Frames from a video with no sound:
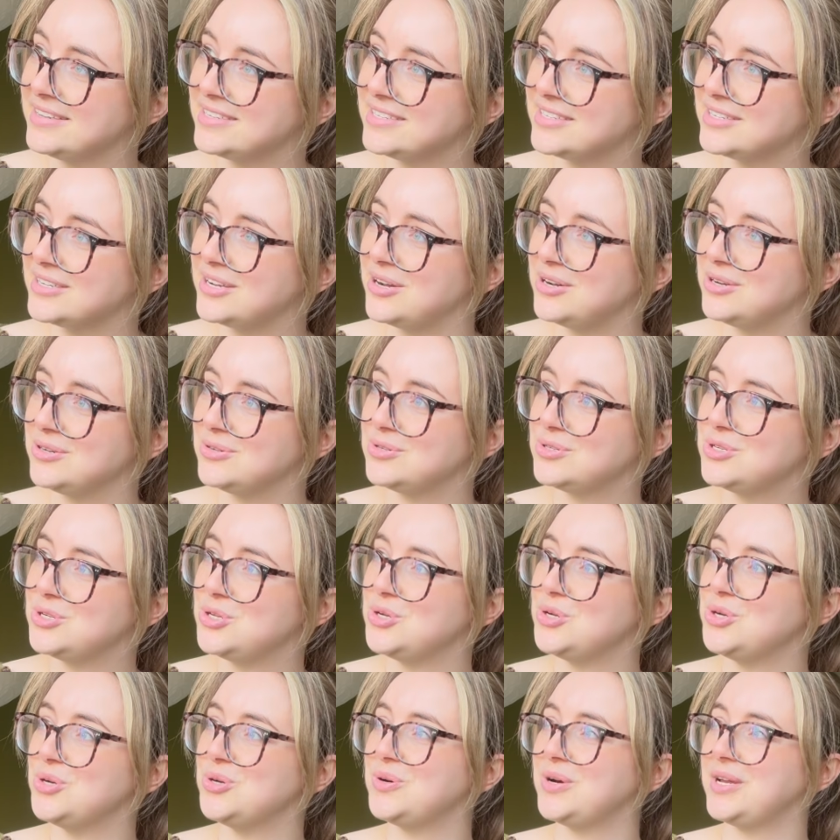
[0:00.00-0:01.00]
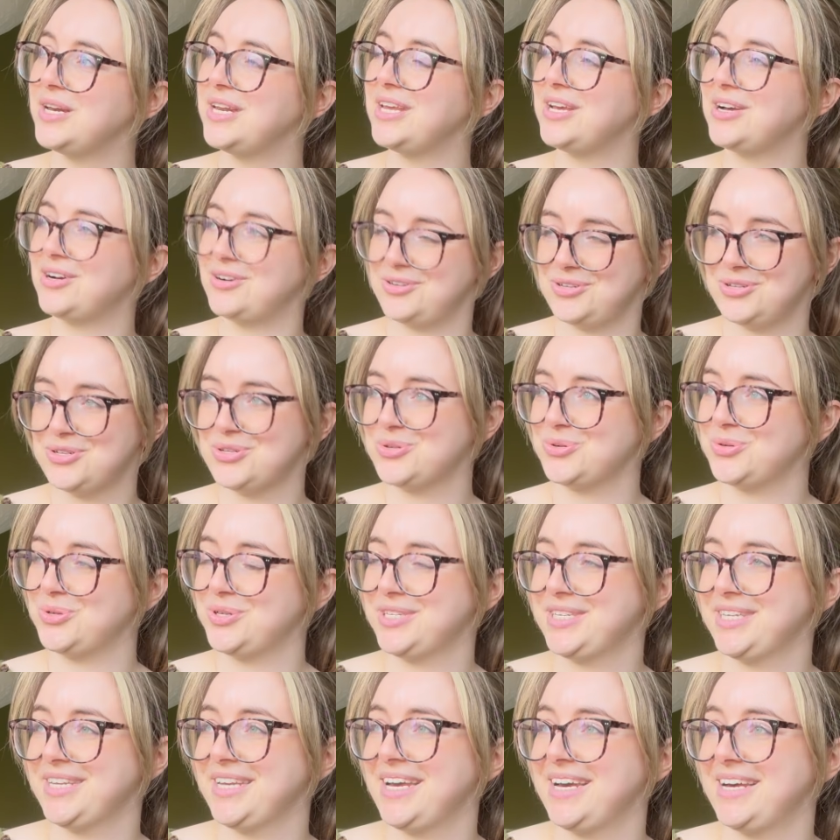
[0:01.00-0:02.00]
to go to any yarn
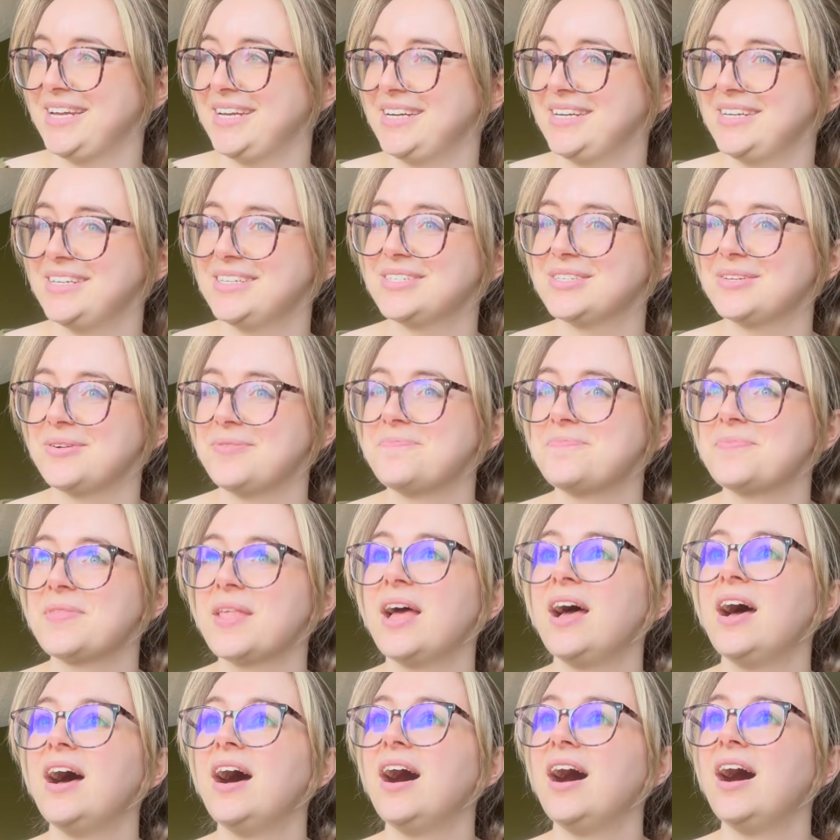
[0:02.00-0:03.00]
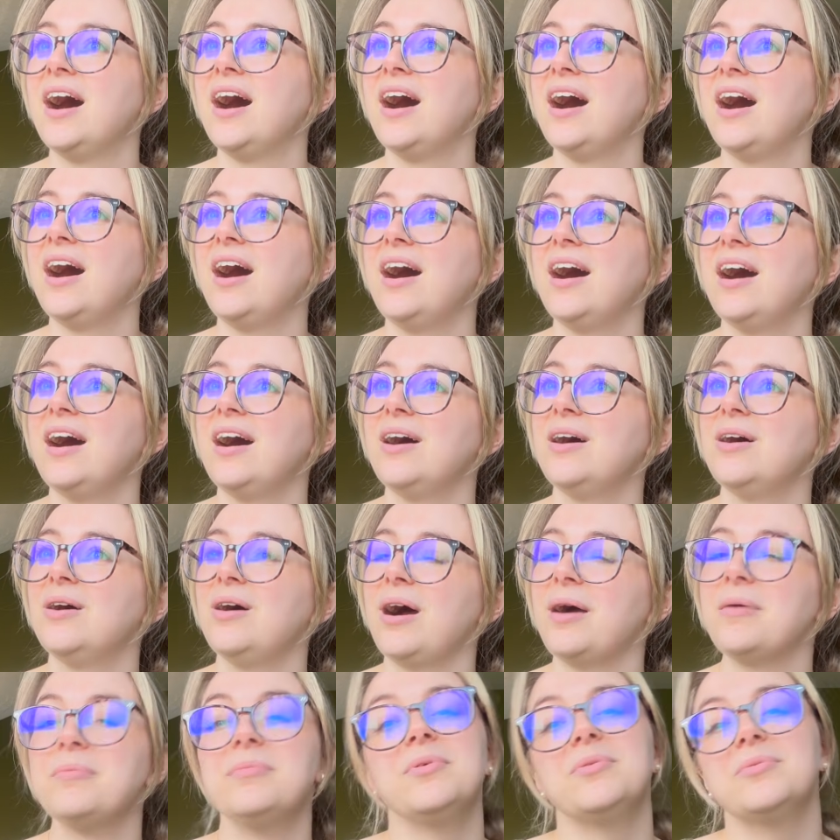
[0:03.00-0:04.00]
stores in Canada. So,
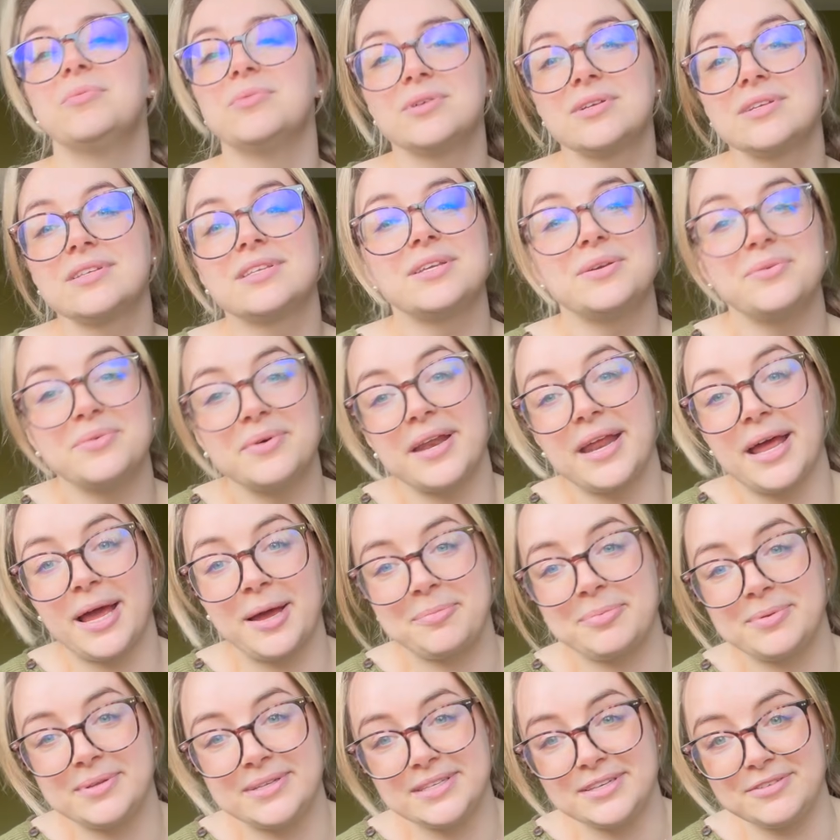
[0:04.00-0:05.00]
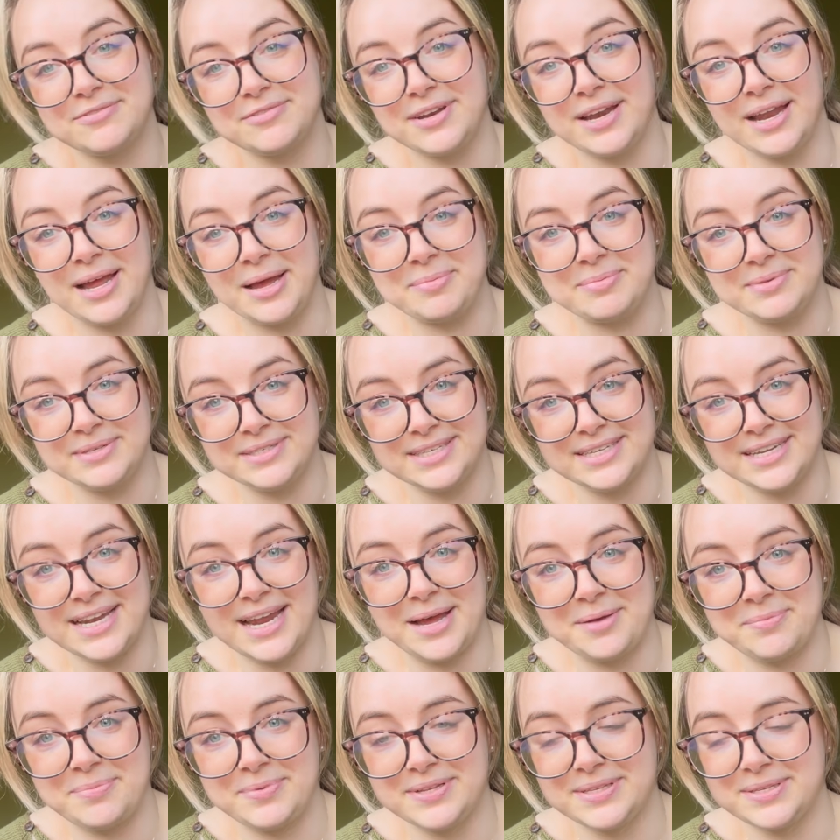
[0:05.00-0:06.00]
I mean, we'll see what happens. If it happens, it
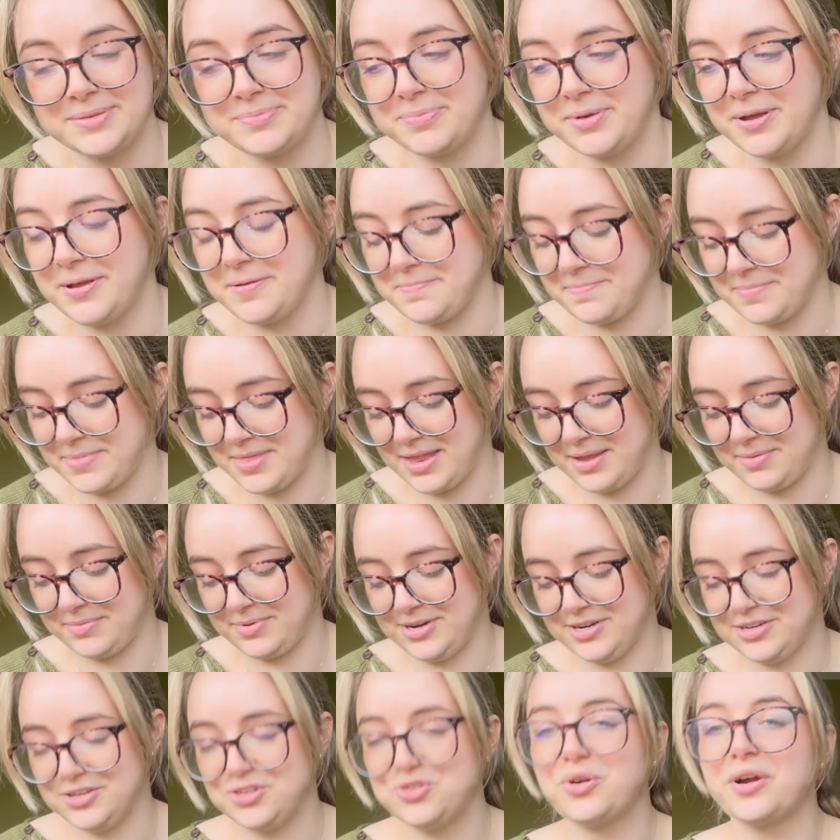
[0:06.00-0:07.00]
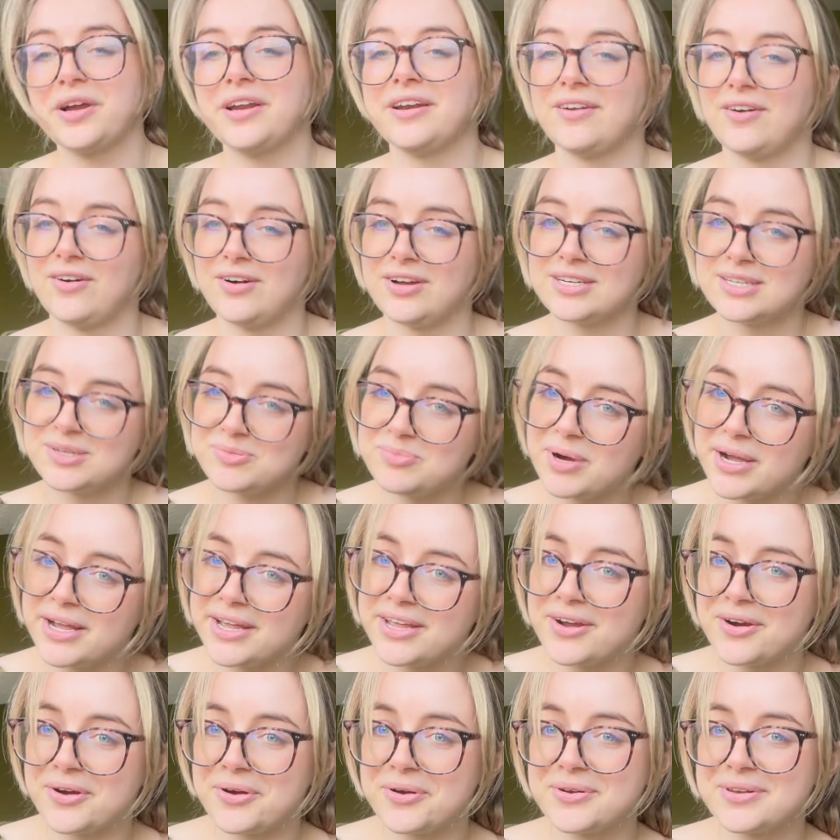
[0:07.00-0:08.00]
happens. But I'm going to try not to buy
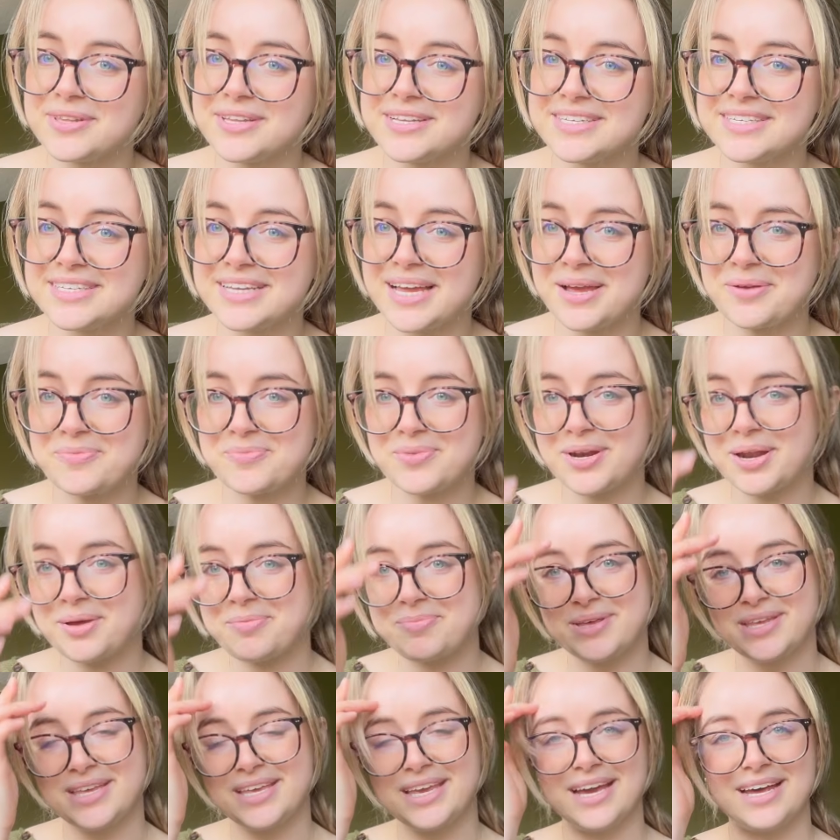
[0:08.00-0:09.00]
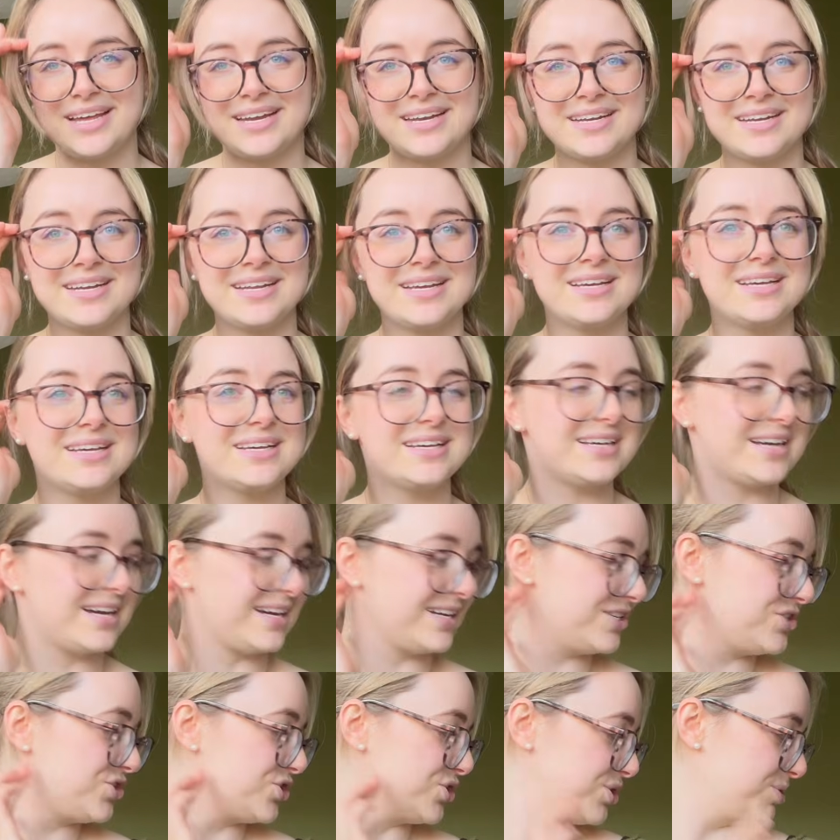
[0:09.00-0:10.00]
yarn this time when I'm in Canada.
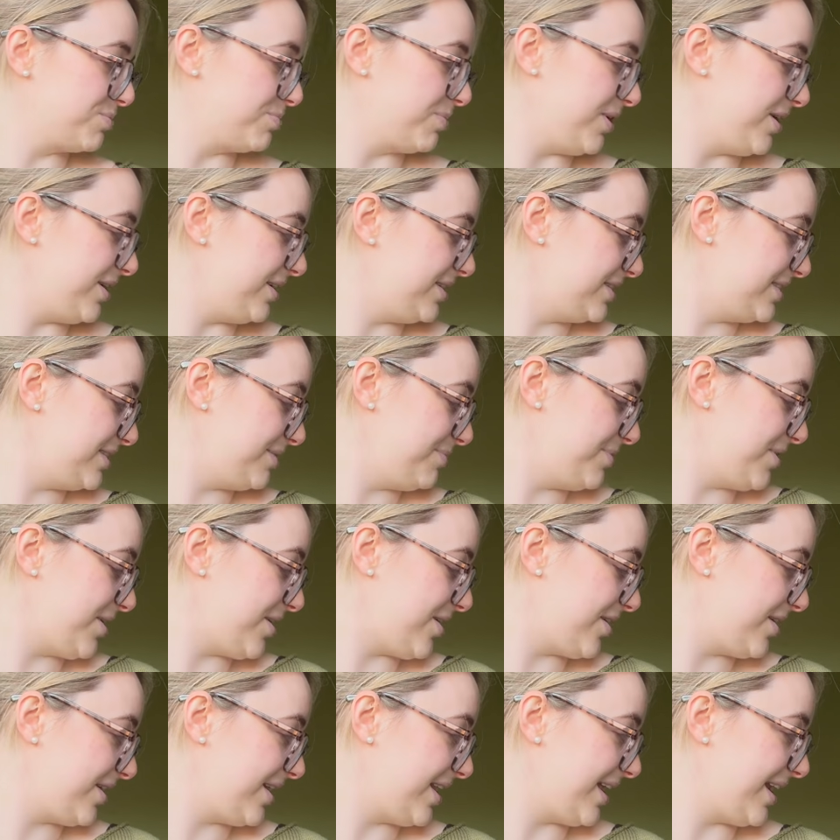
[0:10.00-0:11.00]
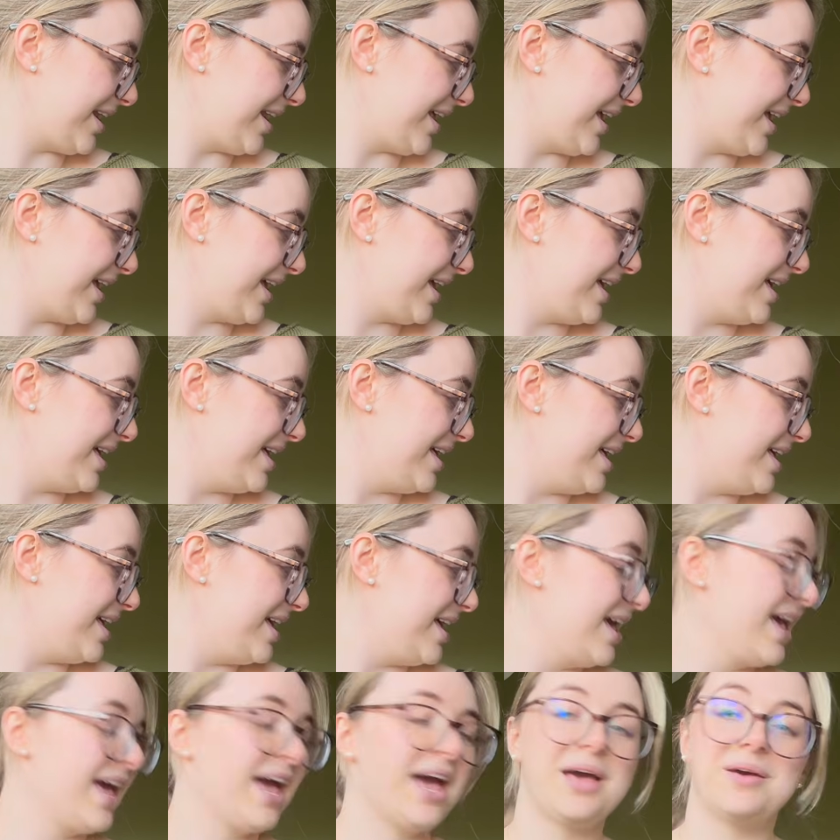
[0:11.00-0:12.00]
I just bought some yarn and I
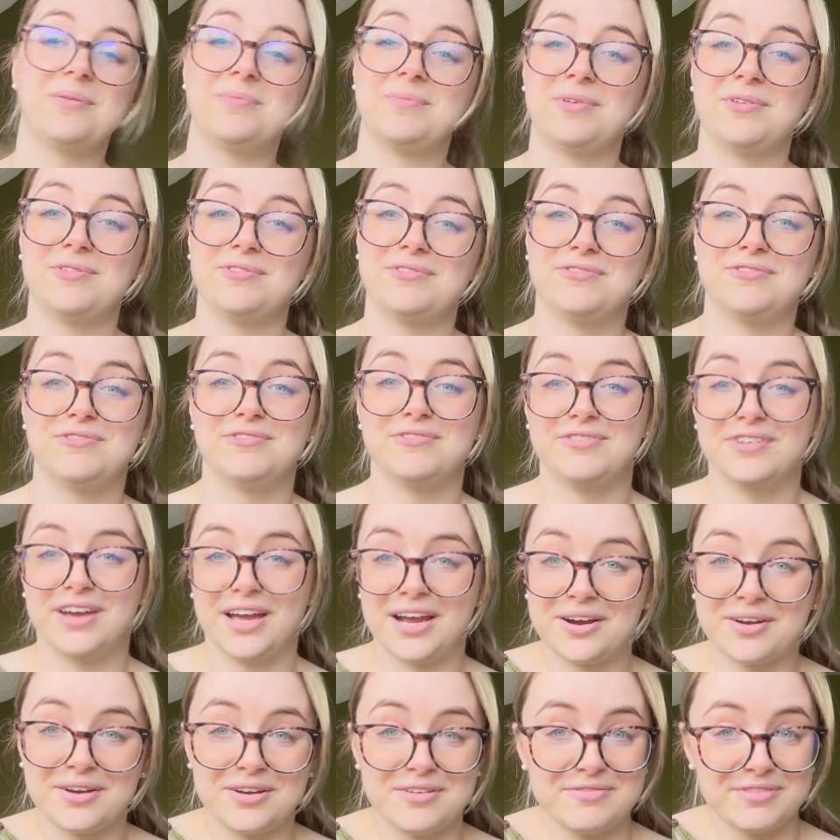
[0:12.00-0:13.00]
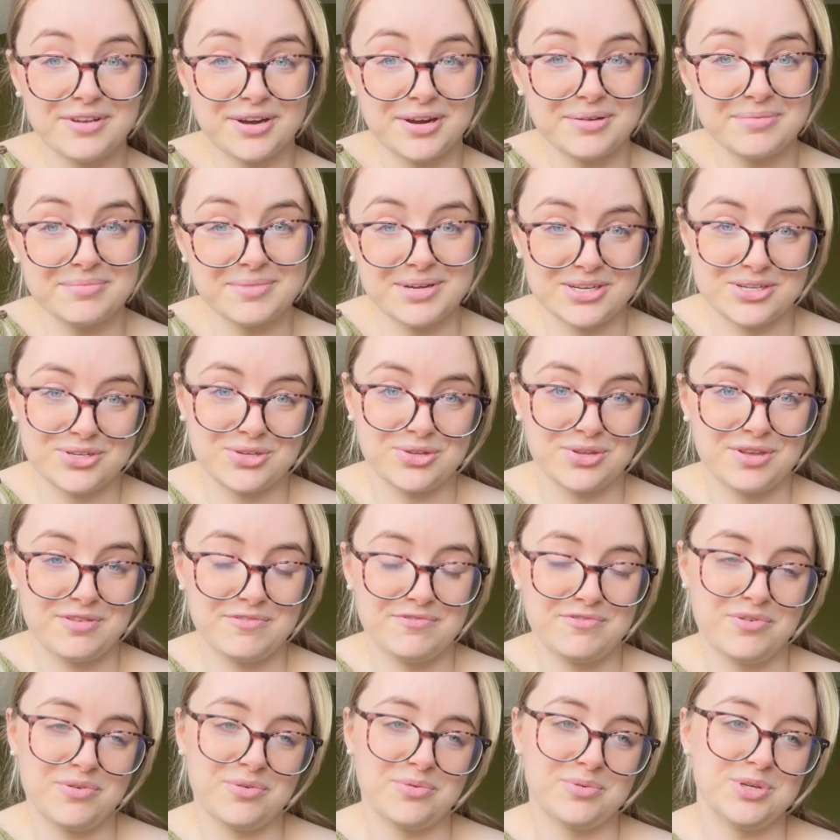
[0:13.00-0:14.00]
am very, very much looking
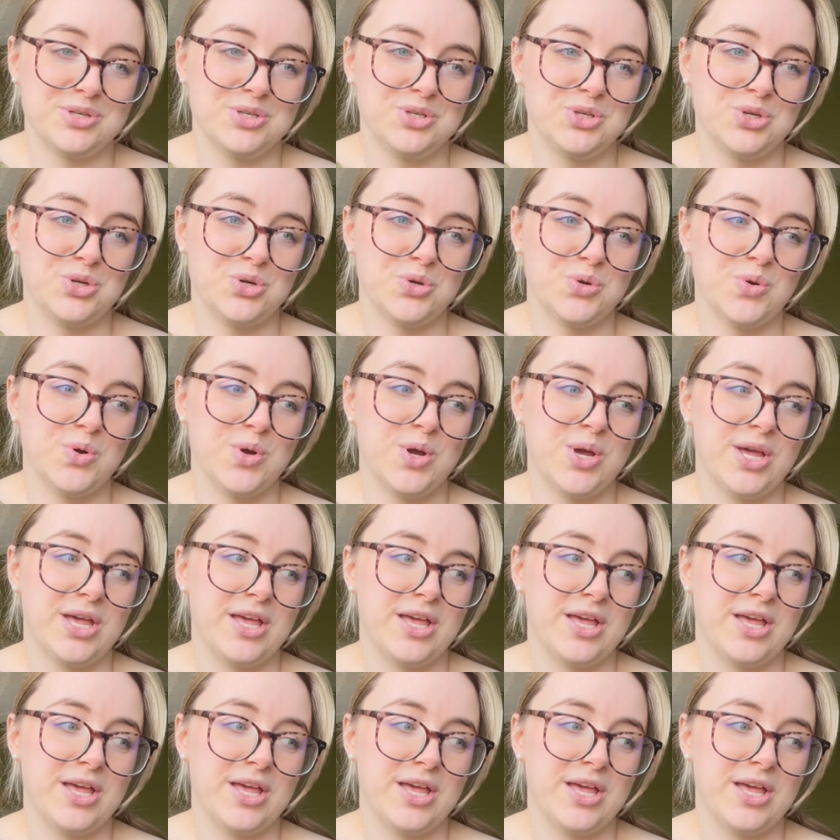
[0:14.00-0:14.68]
forward to